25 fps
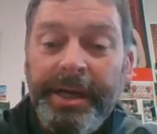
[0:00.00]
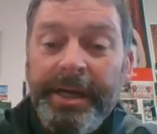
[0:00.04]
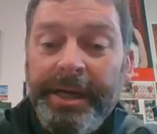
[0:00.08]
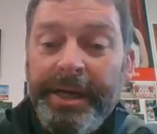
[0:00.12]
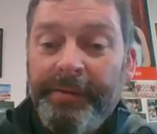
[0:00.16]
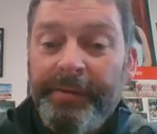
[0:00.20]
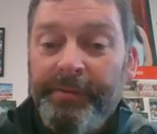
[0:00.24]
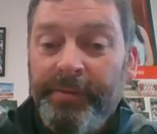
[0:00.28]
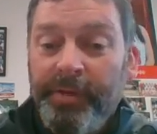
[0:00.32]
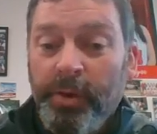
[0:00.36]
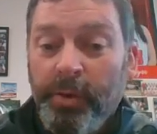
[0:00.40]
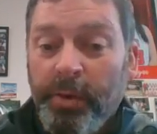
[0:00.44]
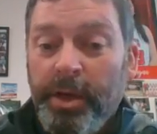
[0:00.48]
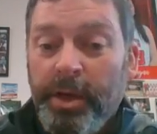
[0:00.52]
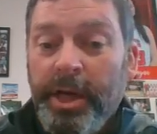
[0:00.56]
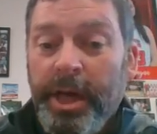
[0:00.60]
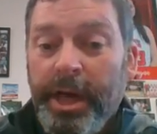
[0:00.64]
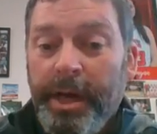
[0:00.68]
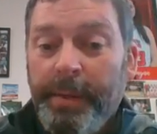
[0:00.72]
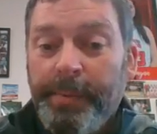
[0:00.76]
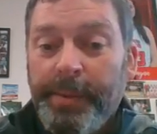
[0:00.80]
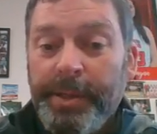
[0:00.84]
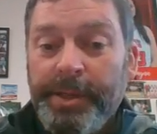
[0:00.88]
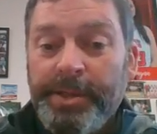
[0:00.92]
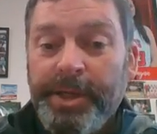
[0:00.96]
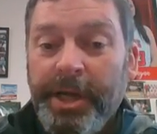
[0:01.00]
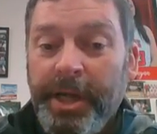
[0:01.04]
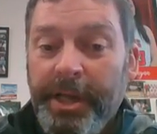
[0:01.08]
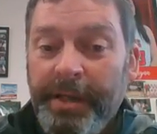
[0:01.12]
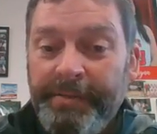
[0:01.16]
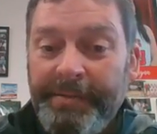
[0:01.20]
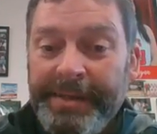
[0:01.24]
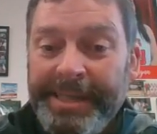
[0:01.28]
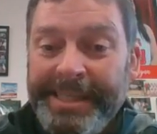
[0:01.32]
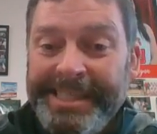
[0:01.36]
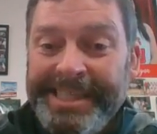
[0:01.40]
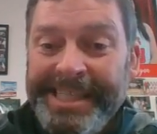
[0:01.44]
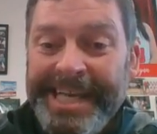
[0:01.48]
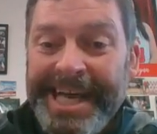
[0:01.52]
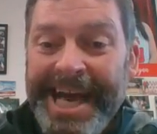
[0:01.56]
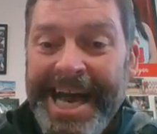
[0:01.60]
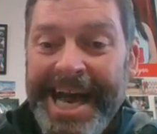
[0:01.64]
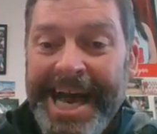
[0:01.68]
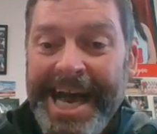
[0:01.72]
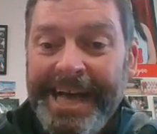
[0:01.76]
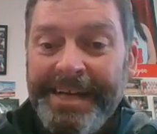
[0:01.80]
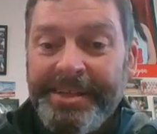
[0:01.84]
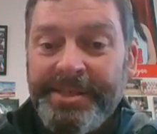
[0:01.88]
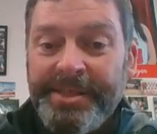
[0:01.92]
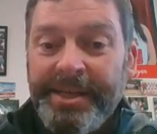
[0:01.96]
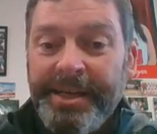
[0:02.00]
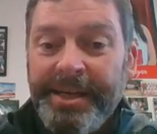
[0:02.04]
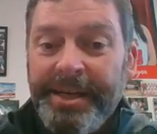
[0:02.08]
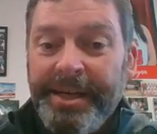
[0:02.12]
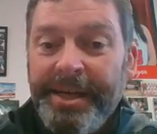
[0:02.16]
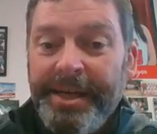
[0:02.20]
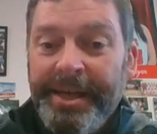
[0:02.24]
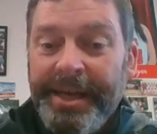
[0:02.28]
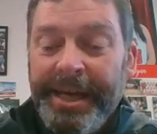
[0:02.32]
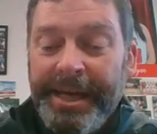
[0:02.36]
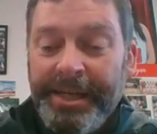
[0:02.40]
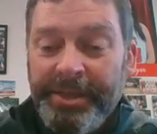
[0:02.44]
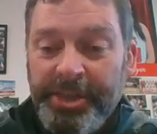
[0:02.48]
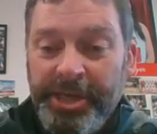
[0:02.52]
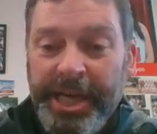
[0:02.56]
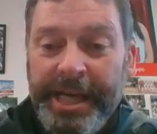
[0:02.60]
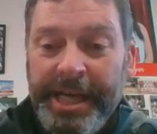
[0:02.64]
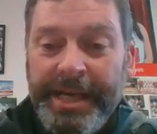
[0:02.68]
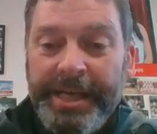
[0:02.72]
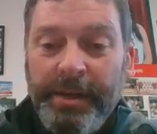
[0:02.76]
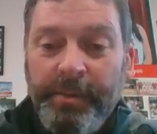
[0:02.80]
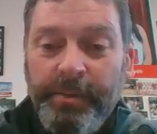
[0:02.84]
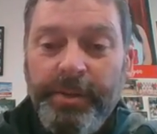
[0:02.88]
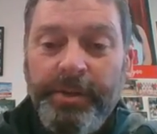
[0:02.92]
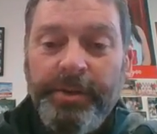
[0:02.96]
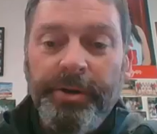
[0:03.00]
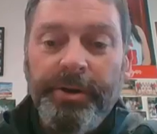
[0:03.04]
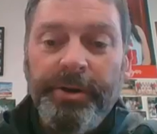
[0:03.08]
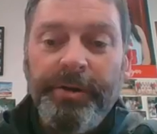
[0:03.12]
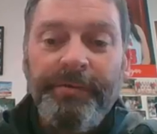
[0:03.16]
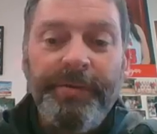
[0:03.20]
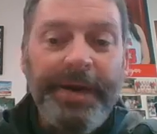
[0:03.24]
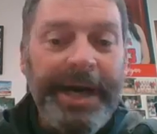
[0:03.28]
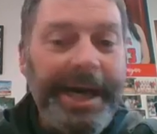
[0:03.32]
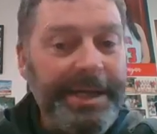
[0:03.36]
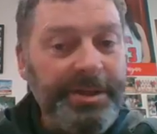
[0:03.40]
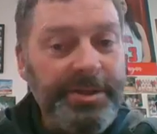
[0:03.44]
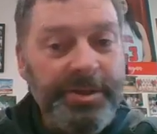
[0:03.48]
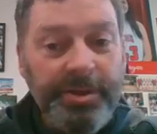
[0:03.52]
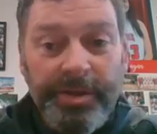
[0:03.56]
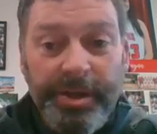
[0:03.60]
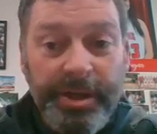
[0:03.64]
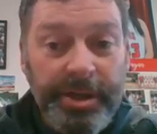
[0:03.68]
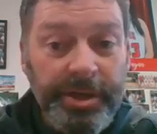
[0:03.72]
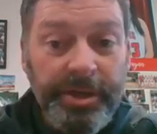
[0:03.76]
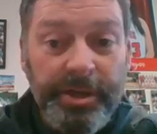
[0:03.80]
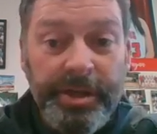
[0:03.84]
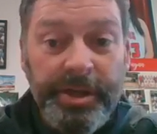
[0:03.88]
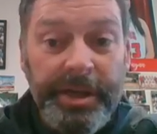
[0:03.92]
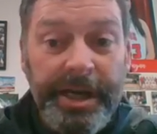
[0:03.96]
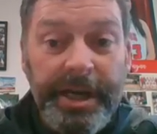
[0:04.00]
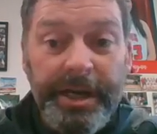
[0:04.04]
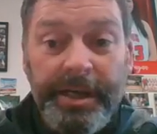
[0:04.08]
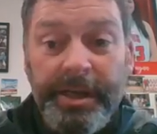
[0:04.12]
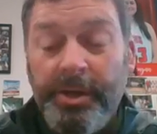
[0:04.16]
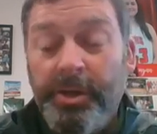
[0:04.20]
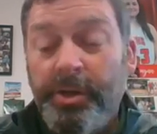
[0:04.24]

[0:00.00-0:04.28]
If you accomplish all of these tasks and check in with your advisor, then you're done.